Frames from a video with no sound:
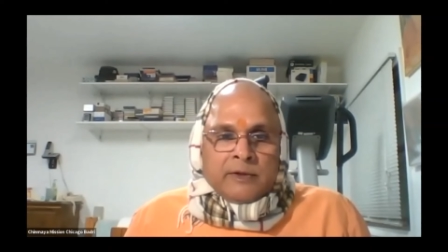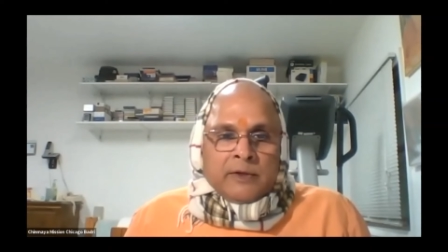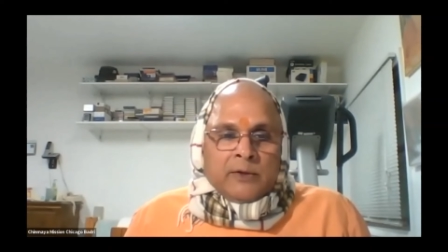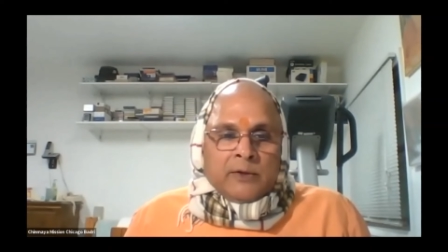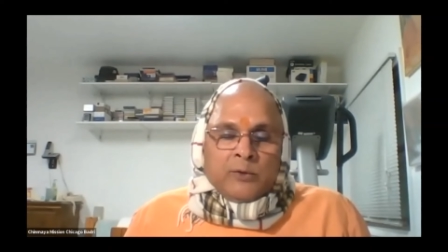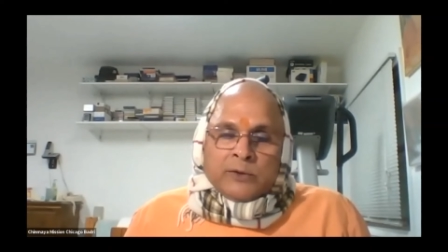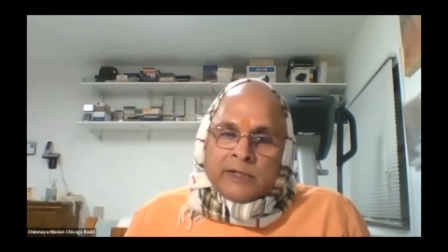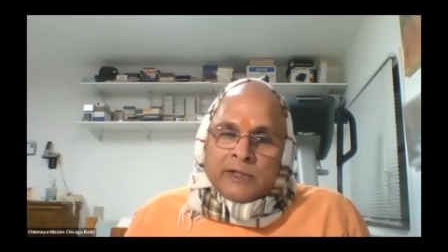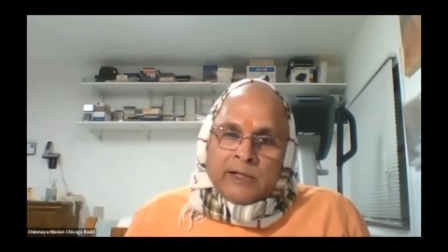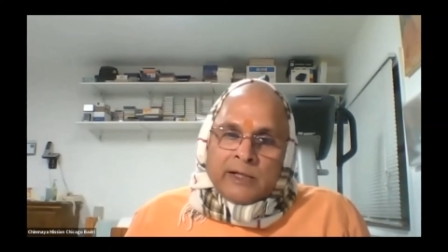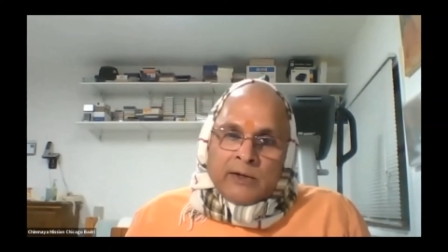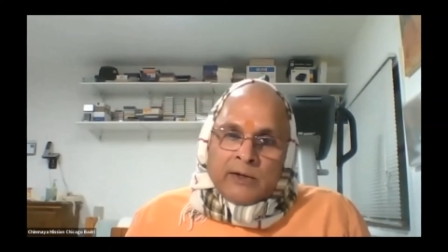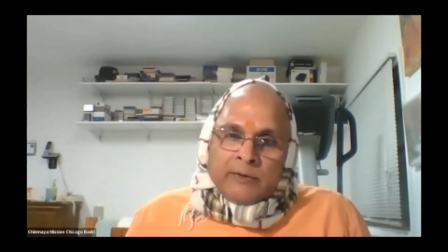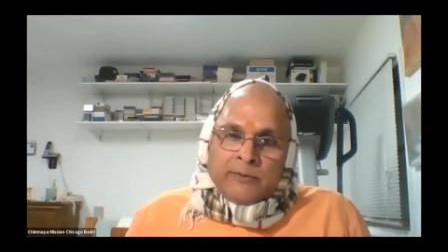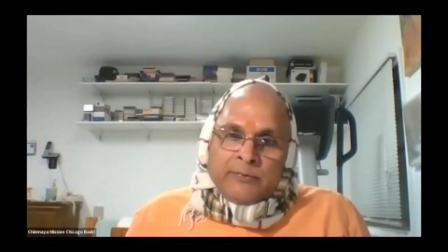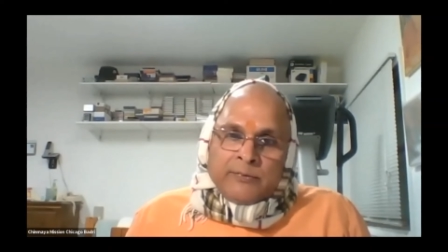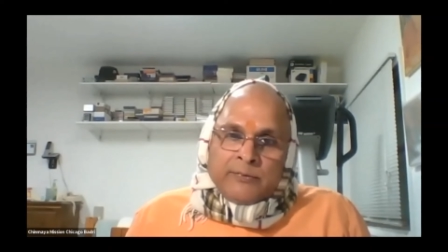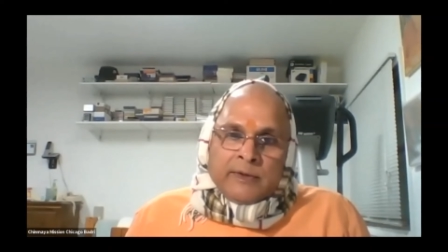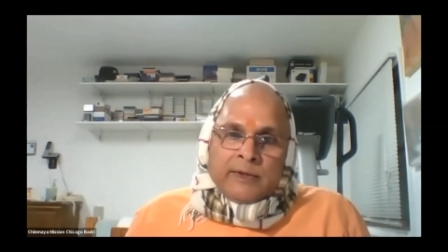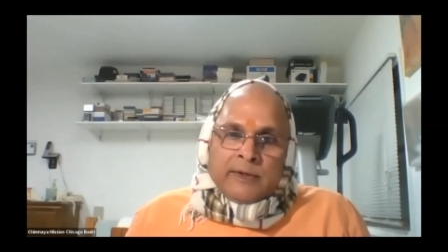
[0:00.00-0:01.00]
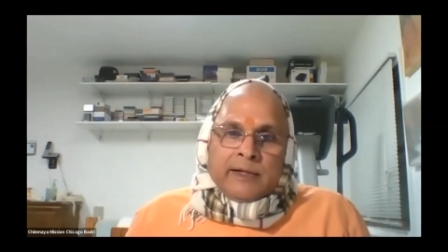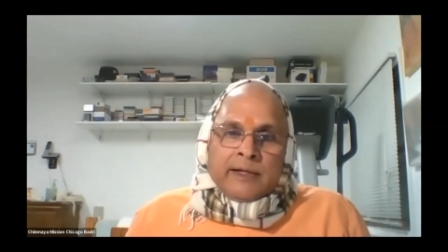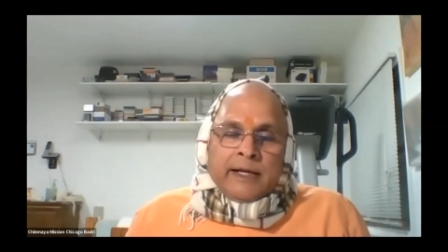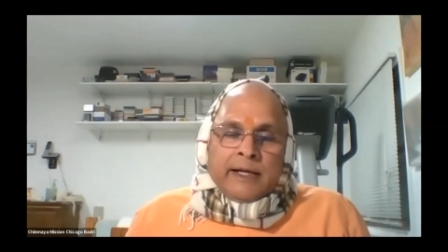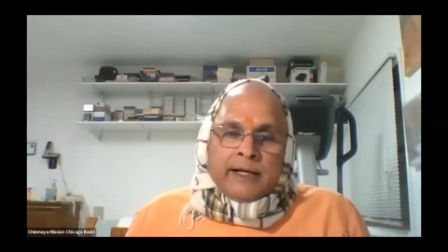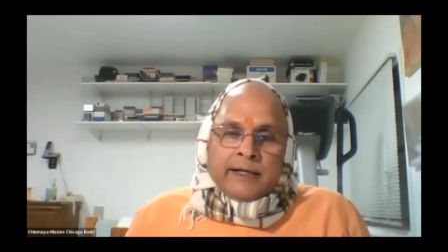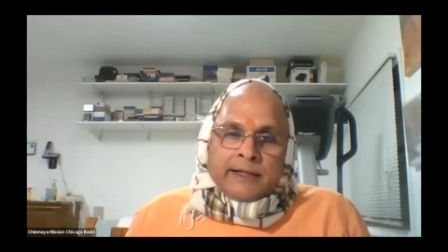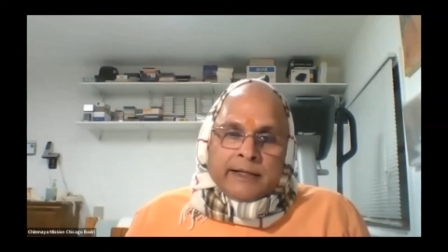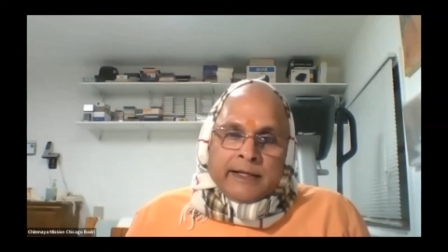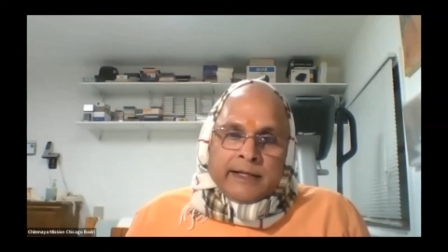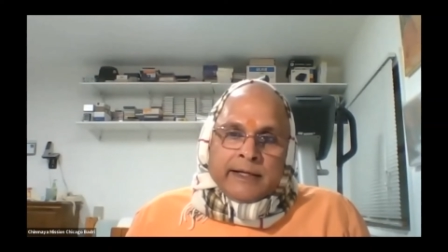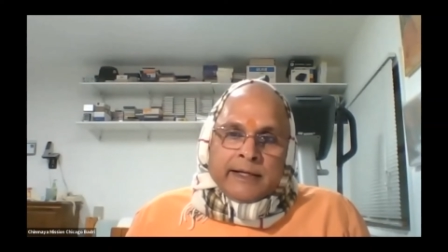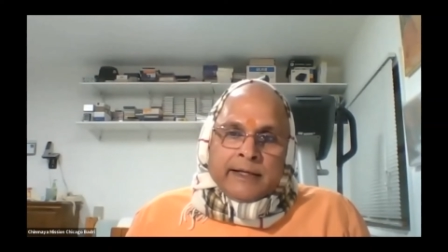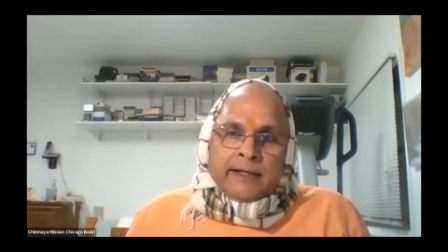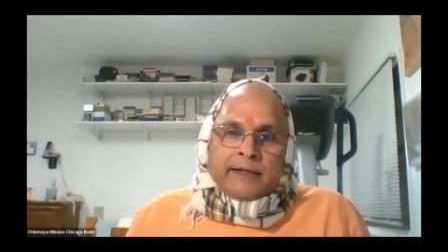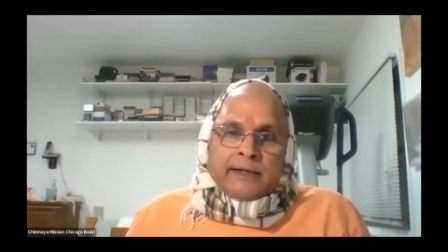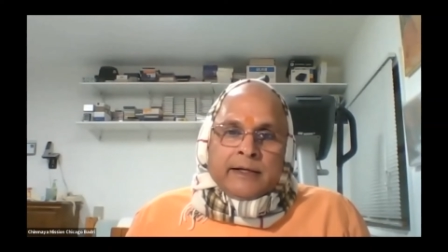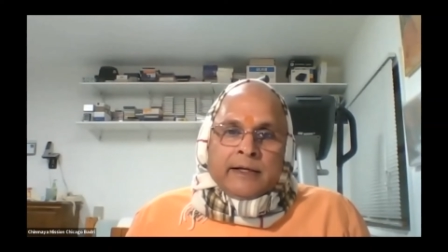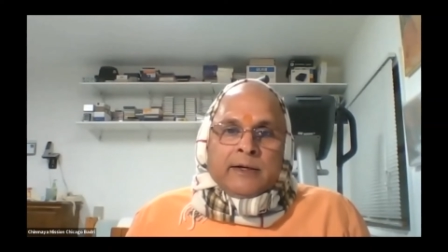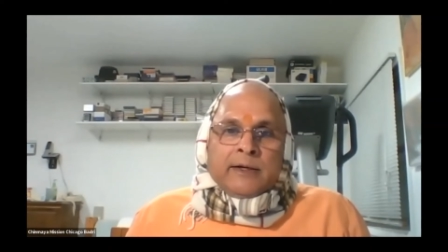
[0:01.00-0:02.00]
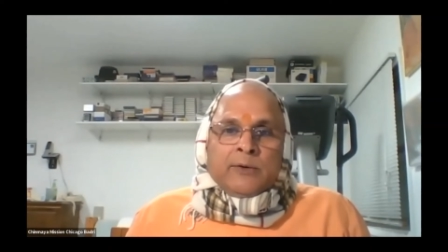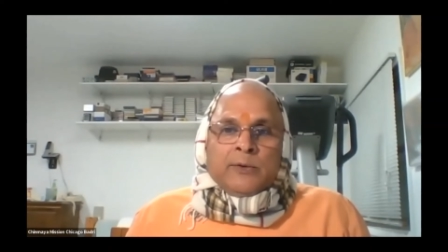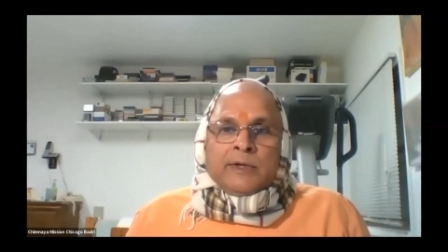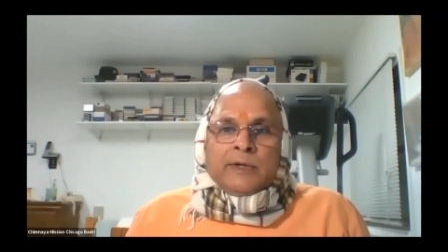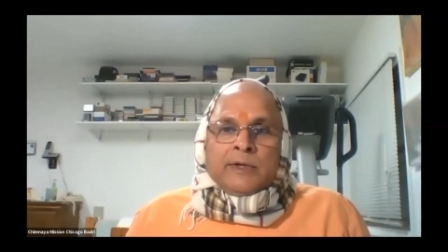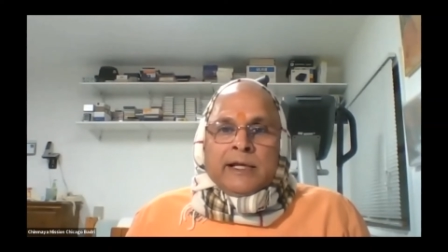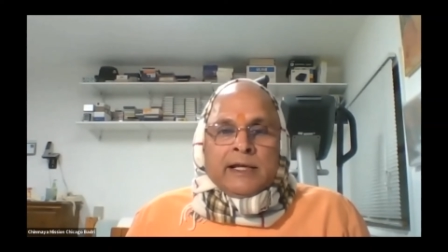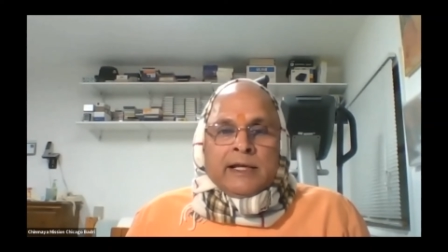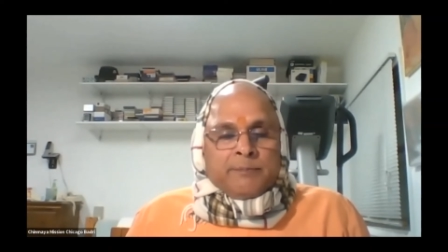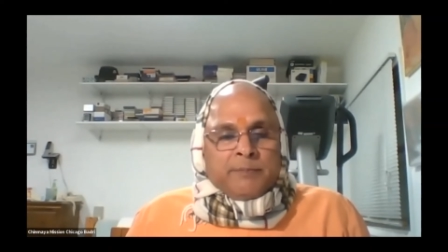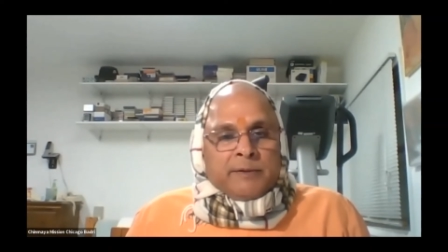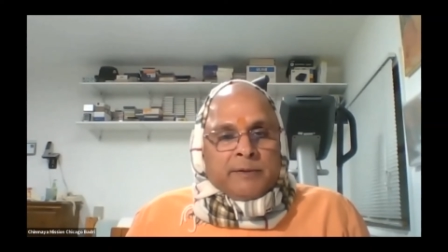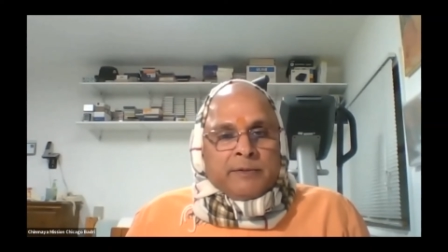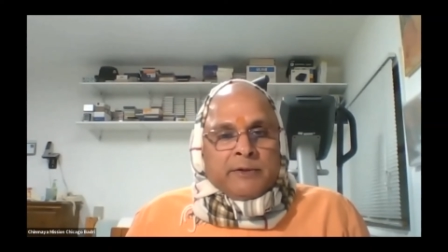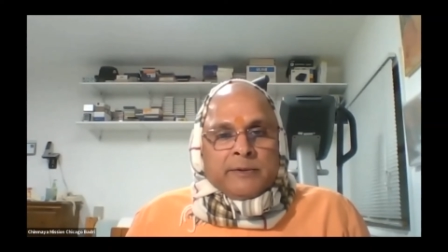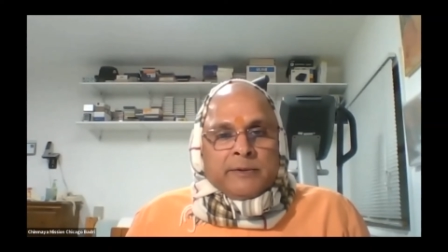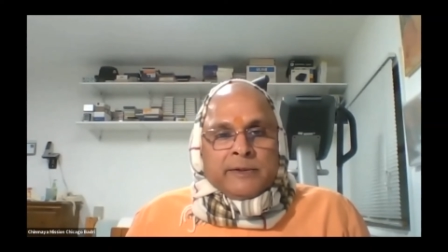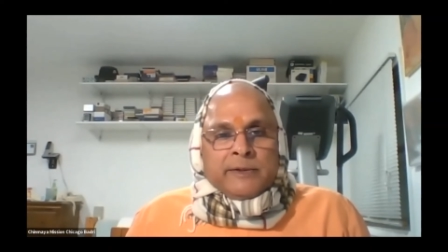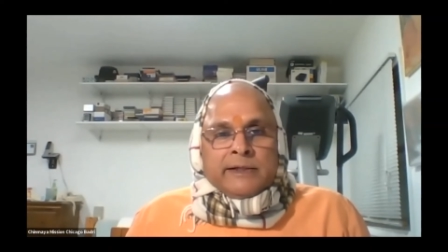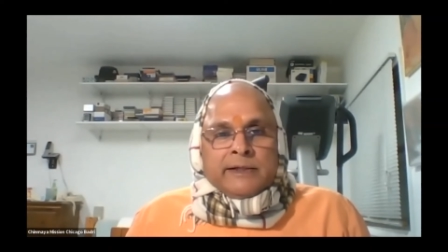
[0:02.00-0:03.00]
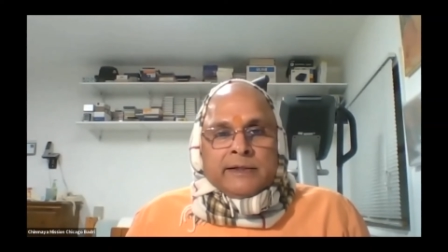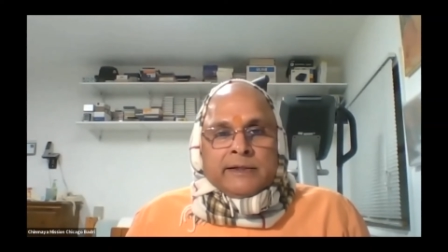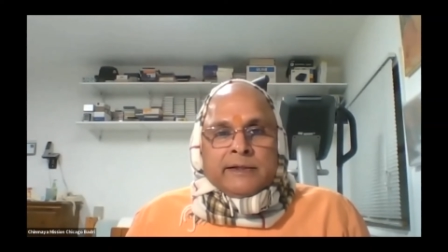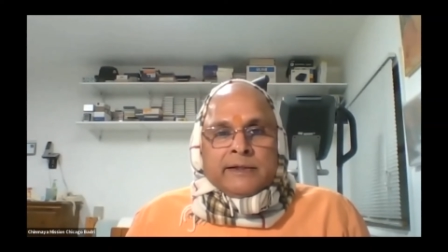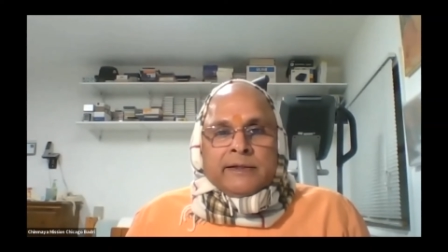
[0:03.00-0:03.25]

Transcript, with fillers: with love and care, we'll help everybody.